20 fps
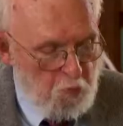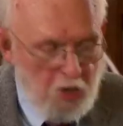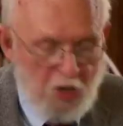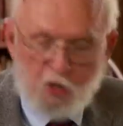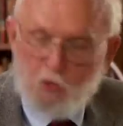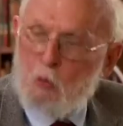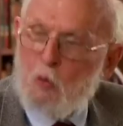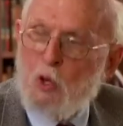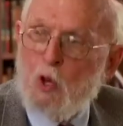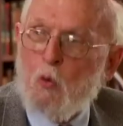
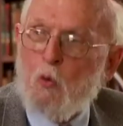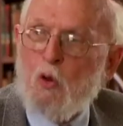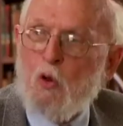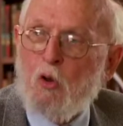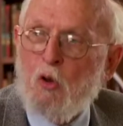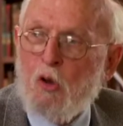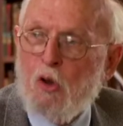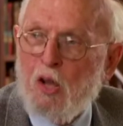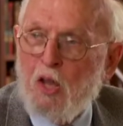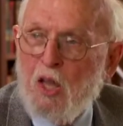as we go
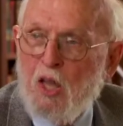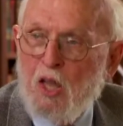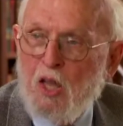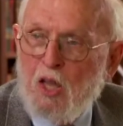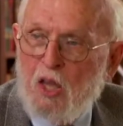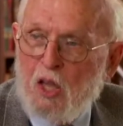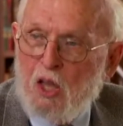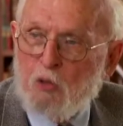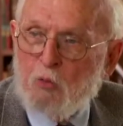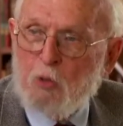along,
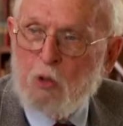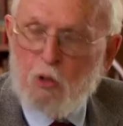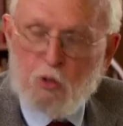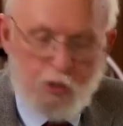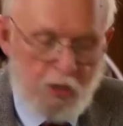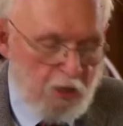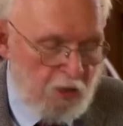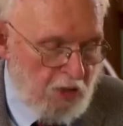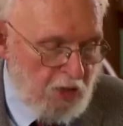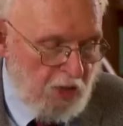as we
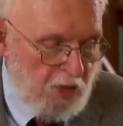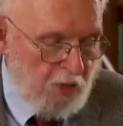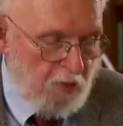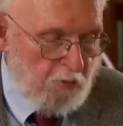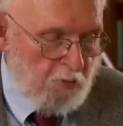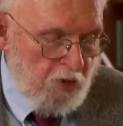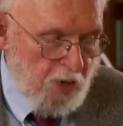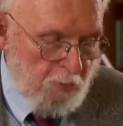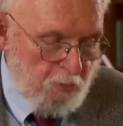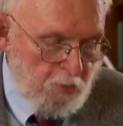look at the end
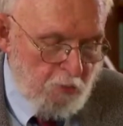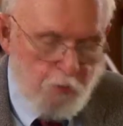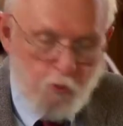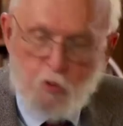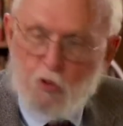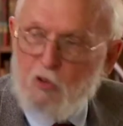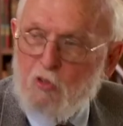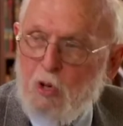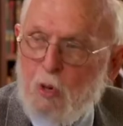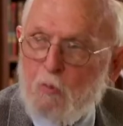of chapter
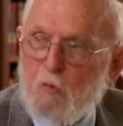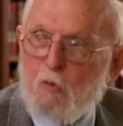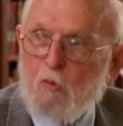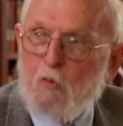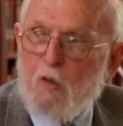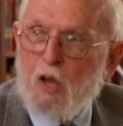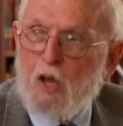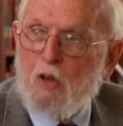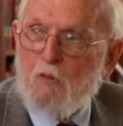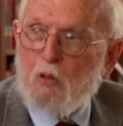4 and chapter
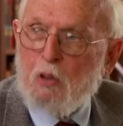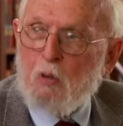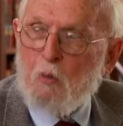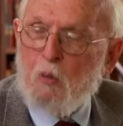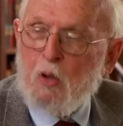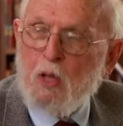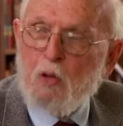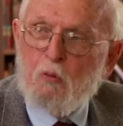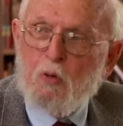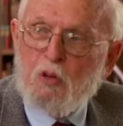5 at the
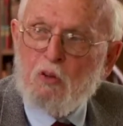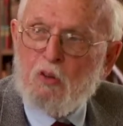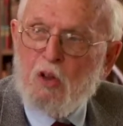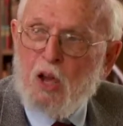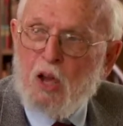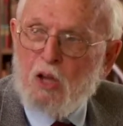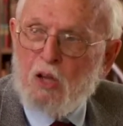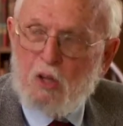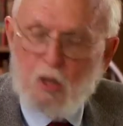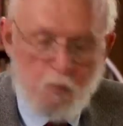way in which
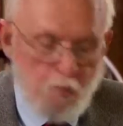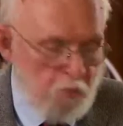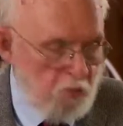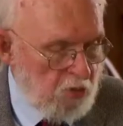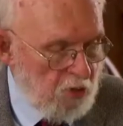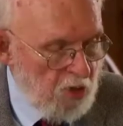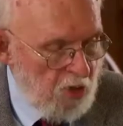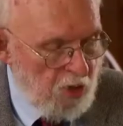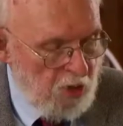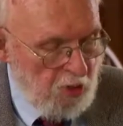God
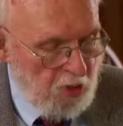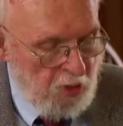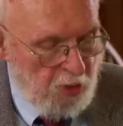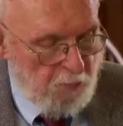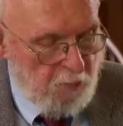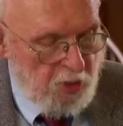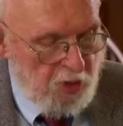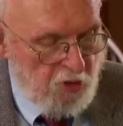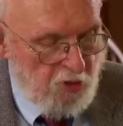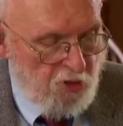comes um,
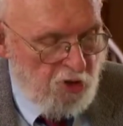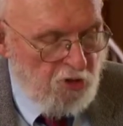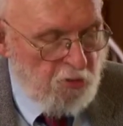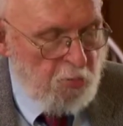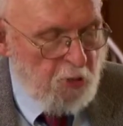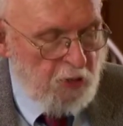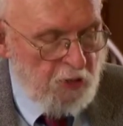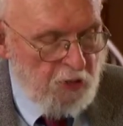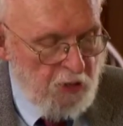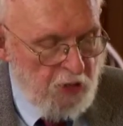in
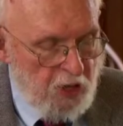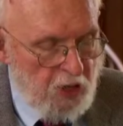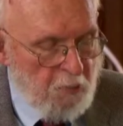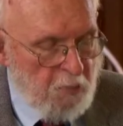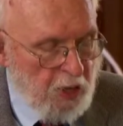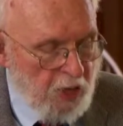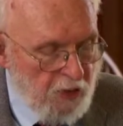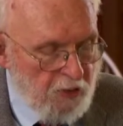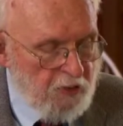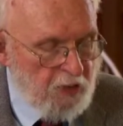judgment at the end.
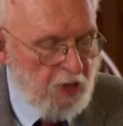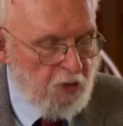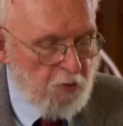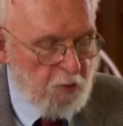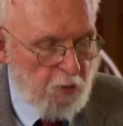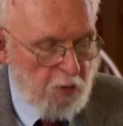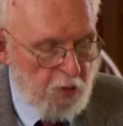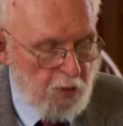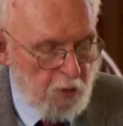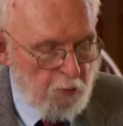But I think that's
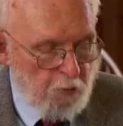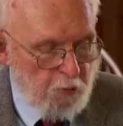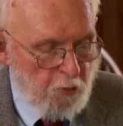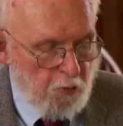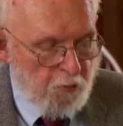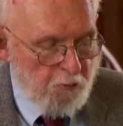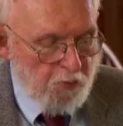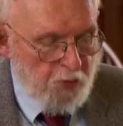very helpful.